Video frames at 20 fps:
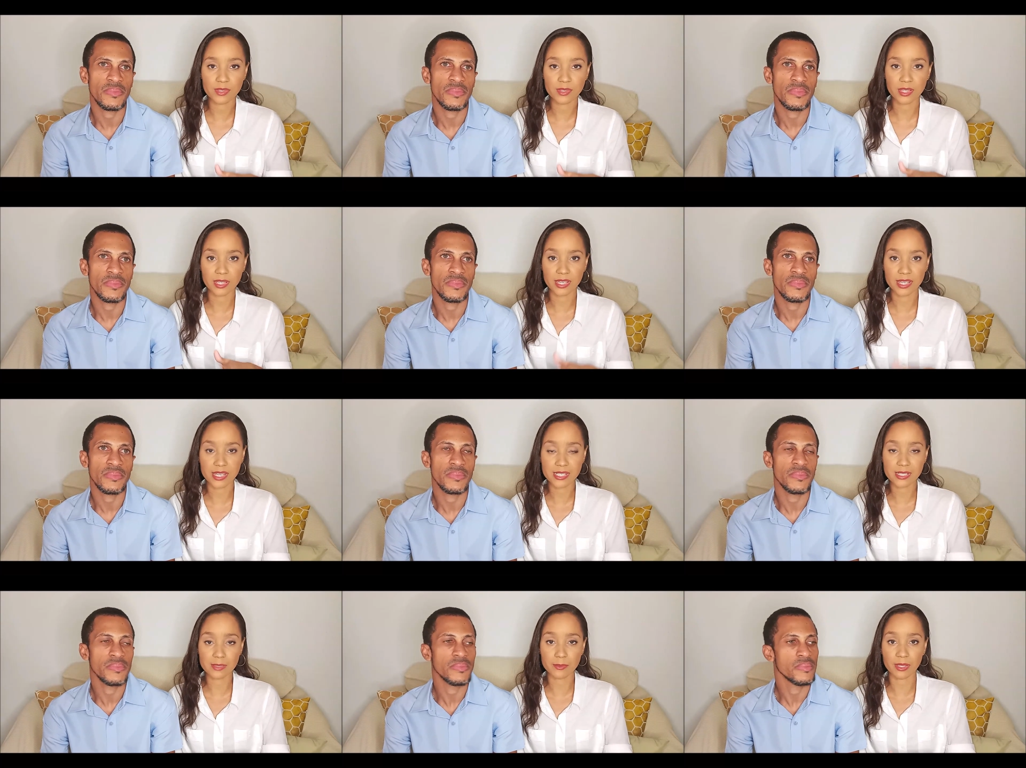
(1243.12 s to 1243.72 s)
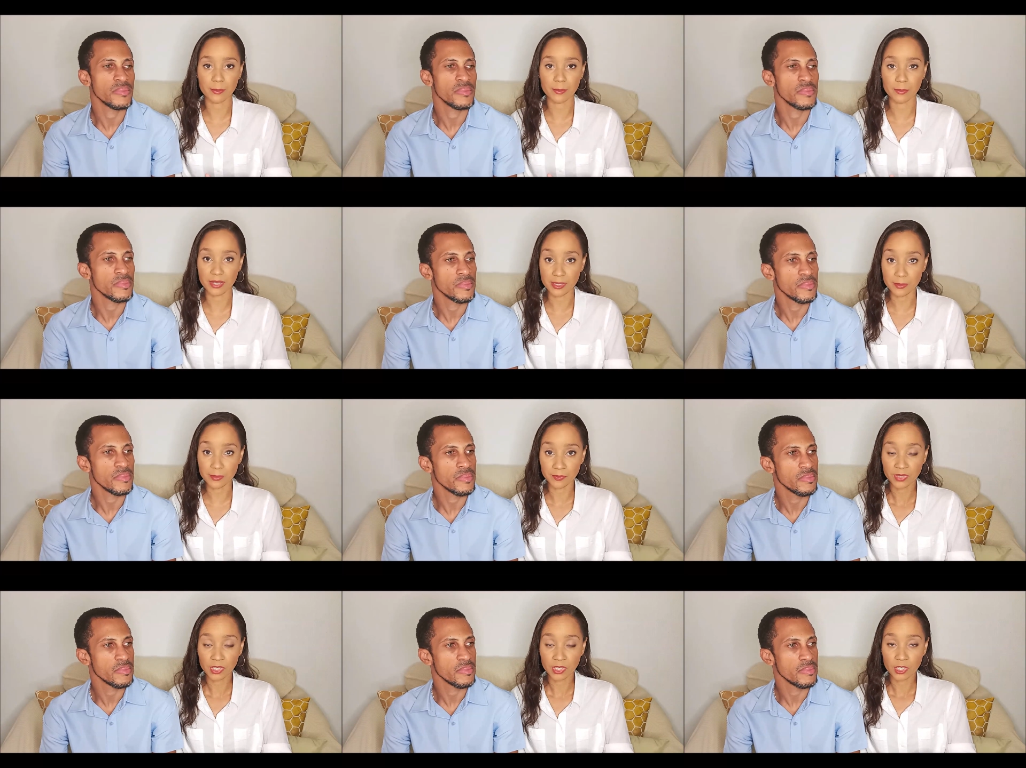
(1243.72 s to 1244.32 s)
Speaker 1: the case may
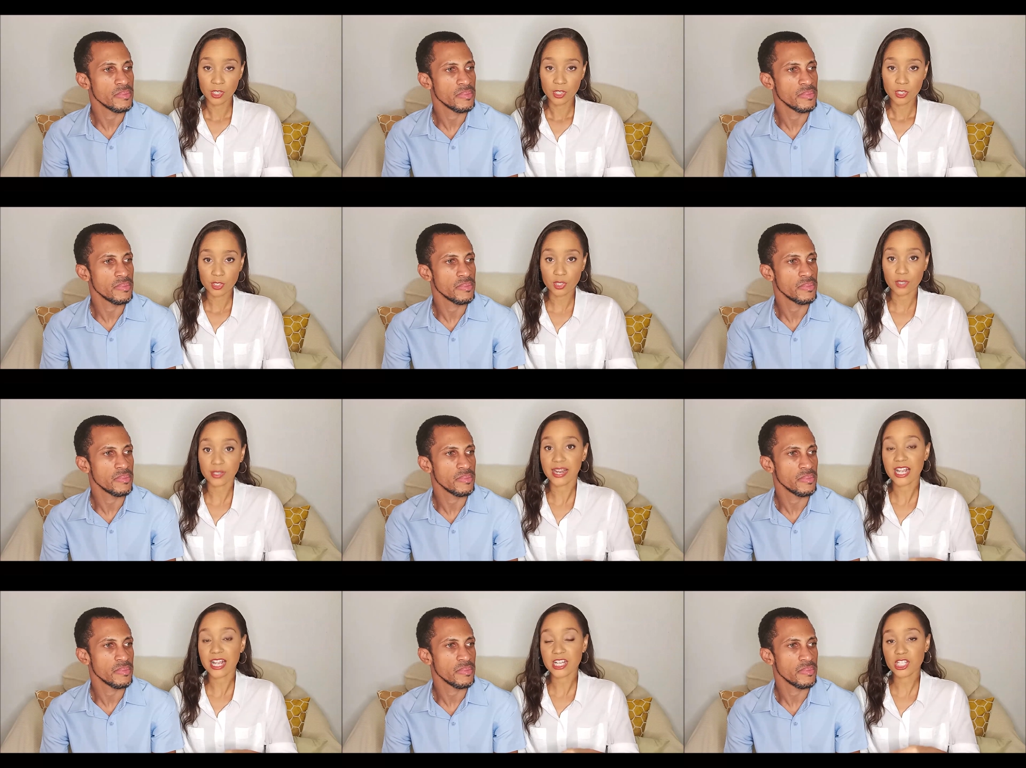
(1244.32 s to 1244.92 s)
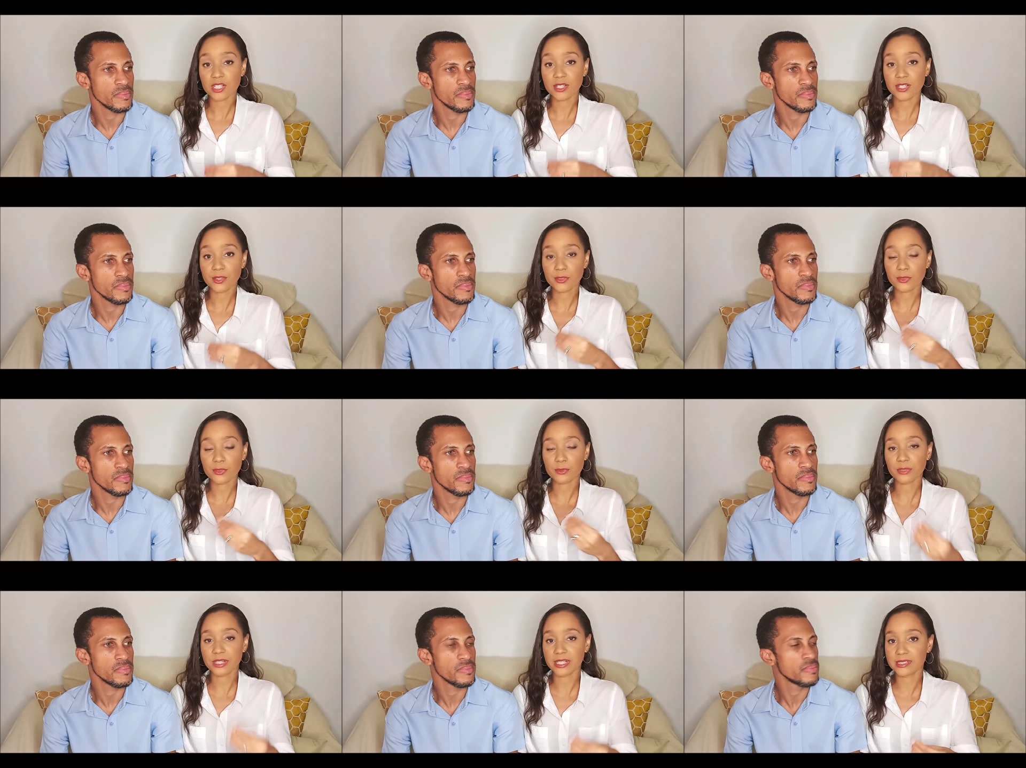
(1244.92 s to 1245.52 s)
be. So there are actually
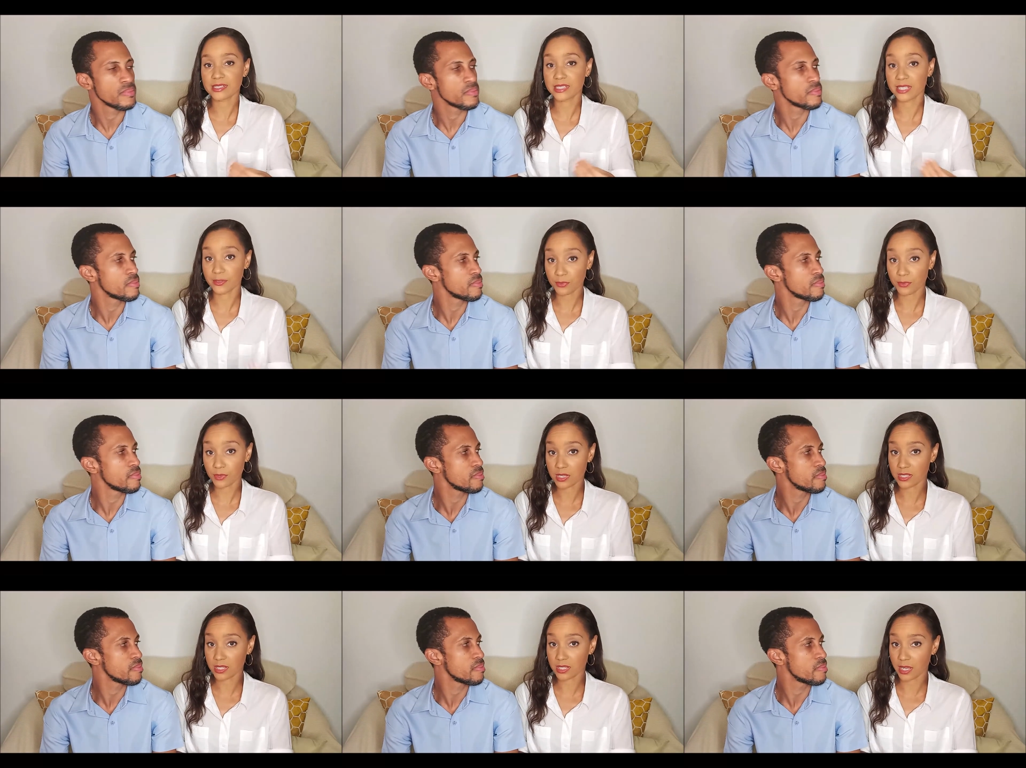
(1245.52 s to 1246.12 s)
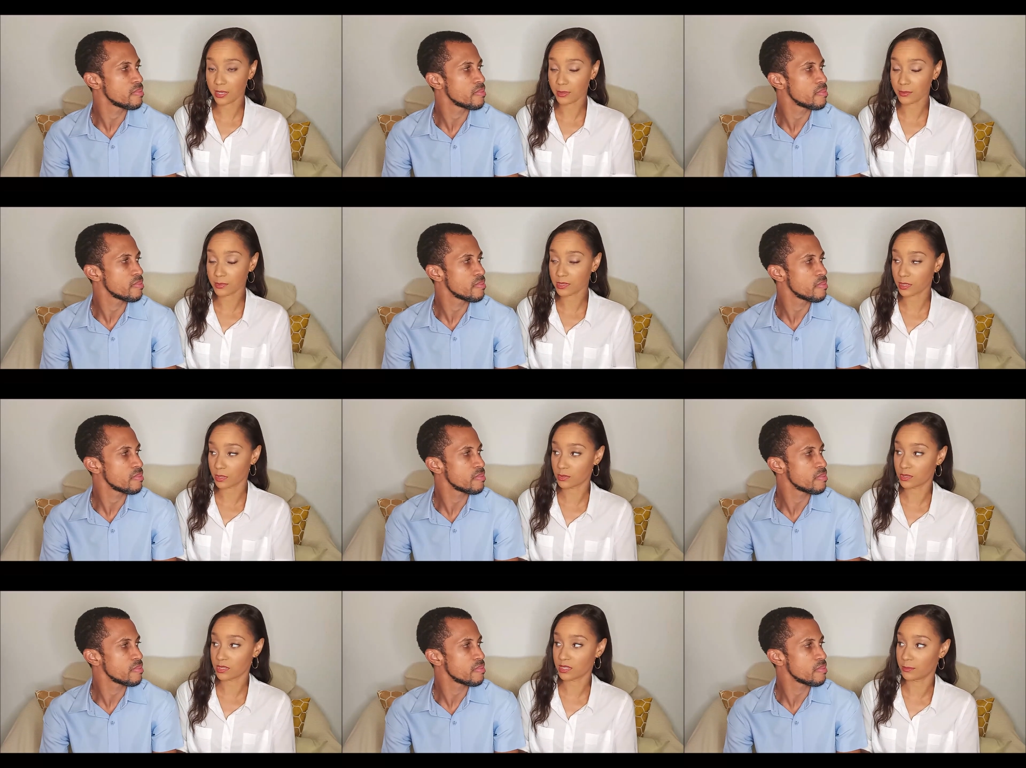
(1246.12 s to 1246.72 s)
three different types
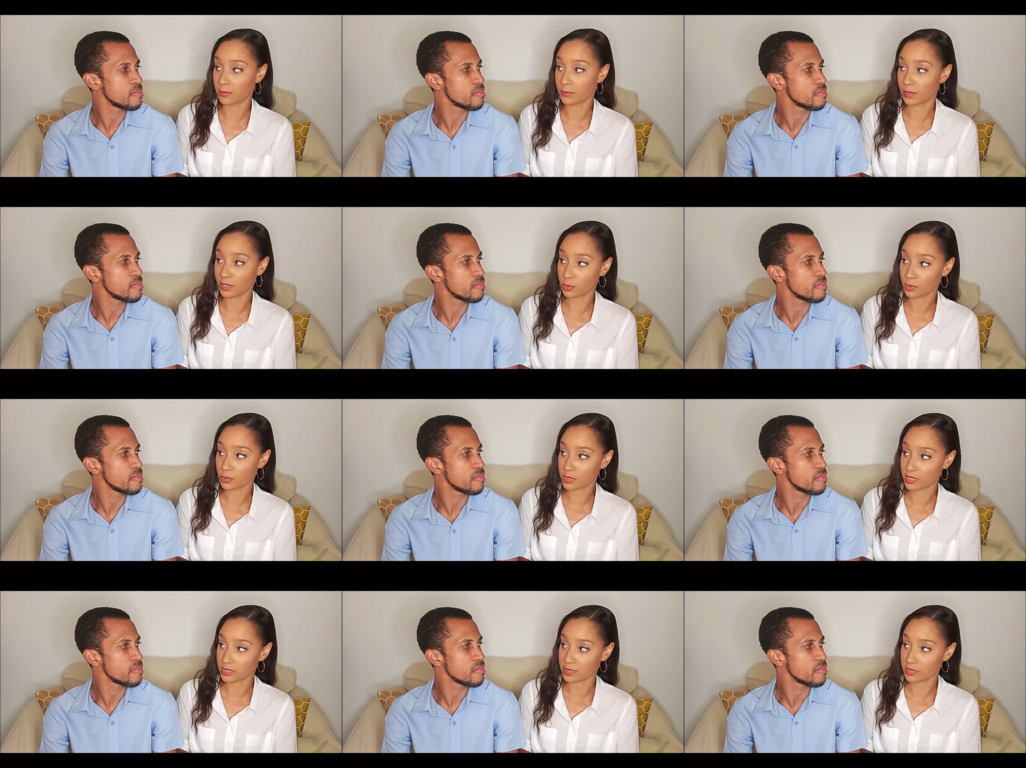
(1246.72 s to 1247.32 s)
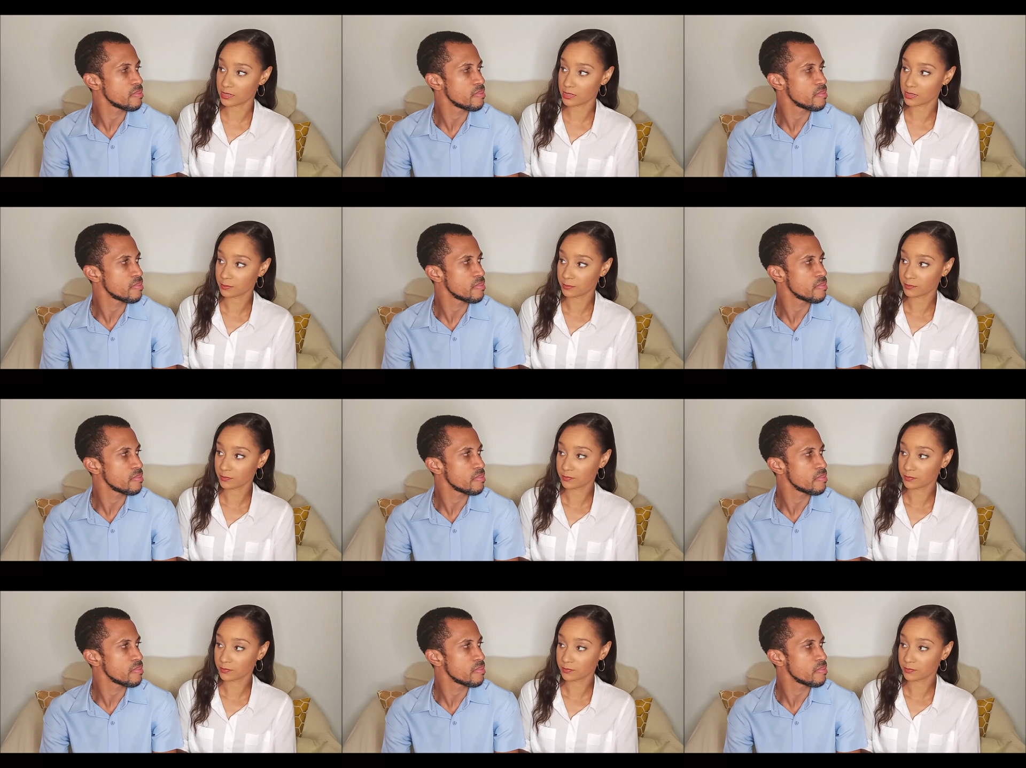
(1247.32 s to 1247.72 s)
of symbiosis.